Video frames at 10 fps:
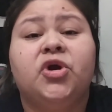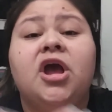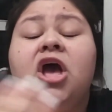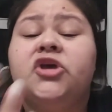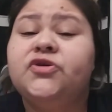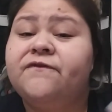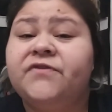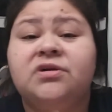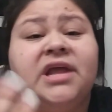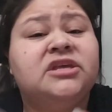or you
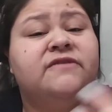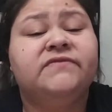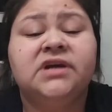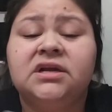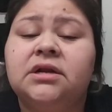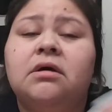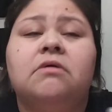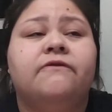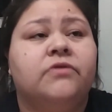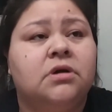feel like you've done it
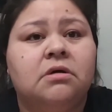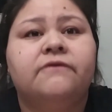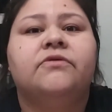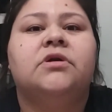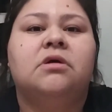over and over.